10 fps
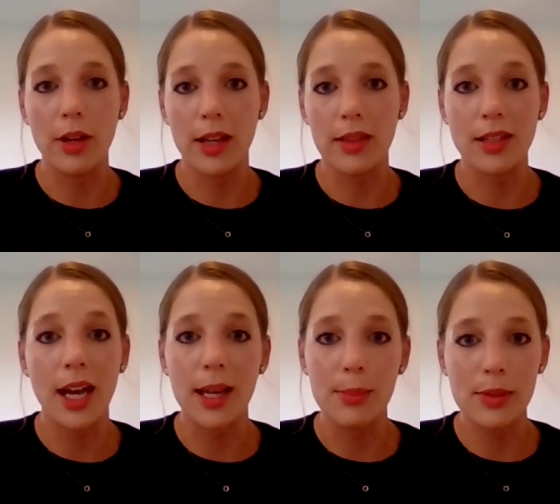look at the
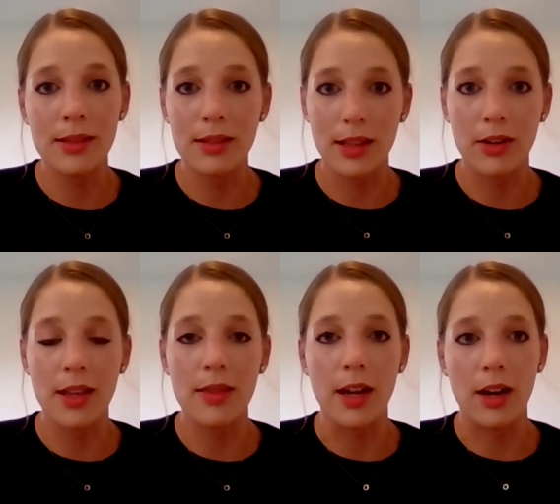types that are
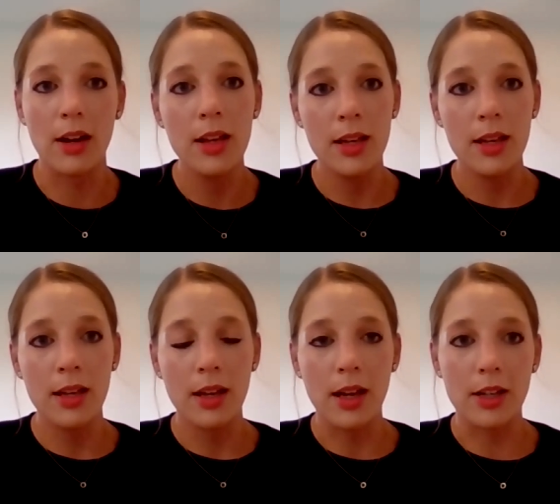in there,
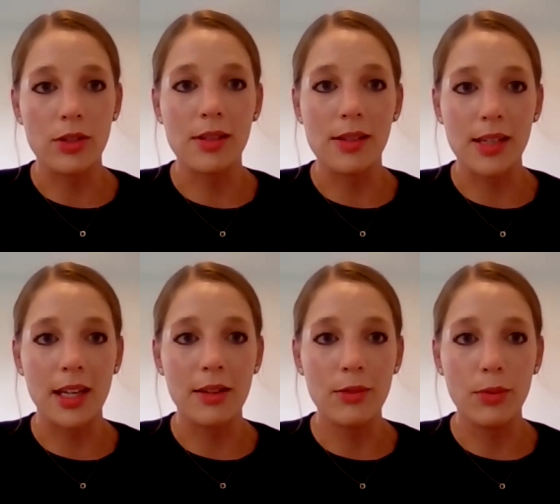uh, just to
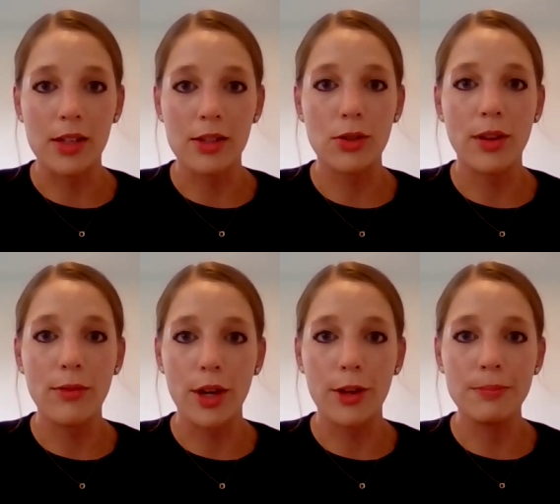see what it's doing
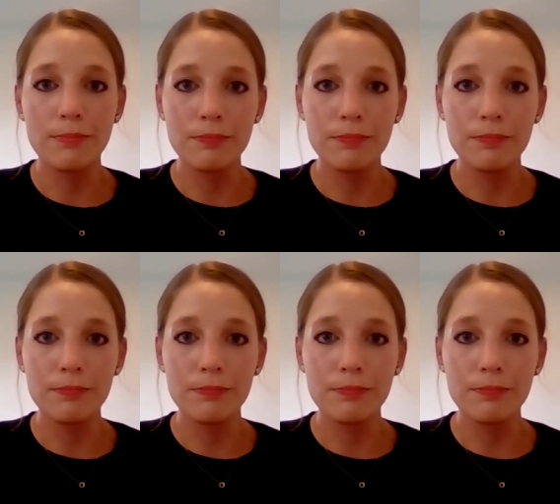for you.